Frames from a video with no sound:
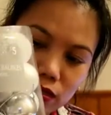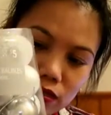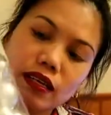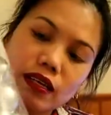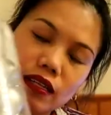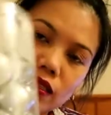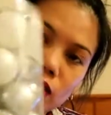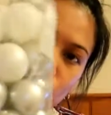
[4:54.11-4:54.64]

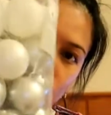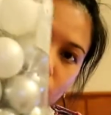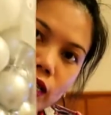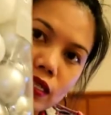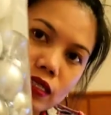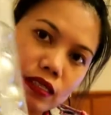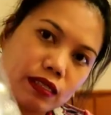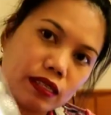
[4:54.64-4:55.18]
And the
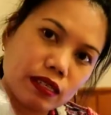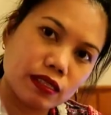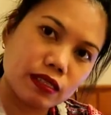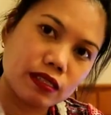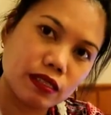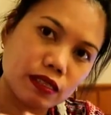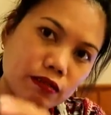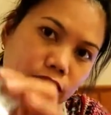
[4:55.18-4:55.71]
white and
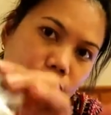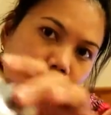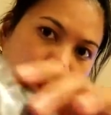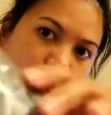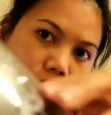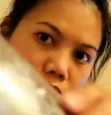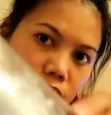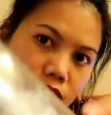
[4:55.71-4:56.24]
silver
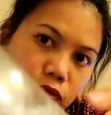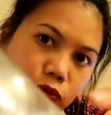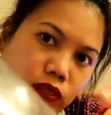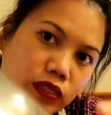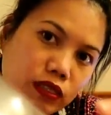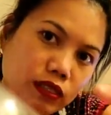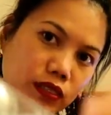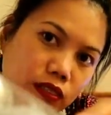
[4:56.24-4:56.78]
and with
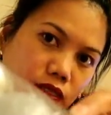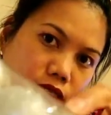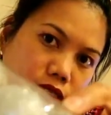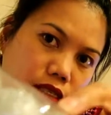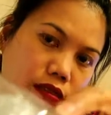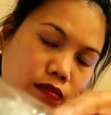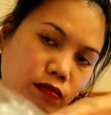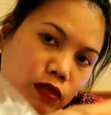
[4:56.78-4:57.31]

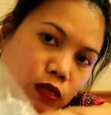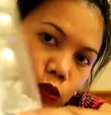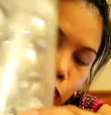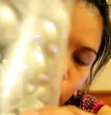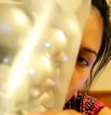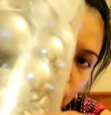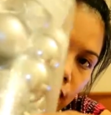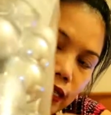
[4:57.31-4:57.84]
silver
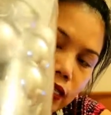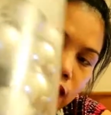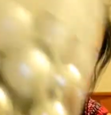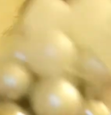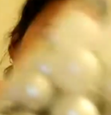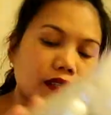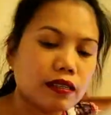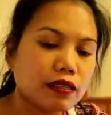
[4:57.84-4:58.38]
with
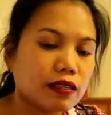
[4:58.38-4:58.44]
glitter.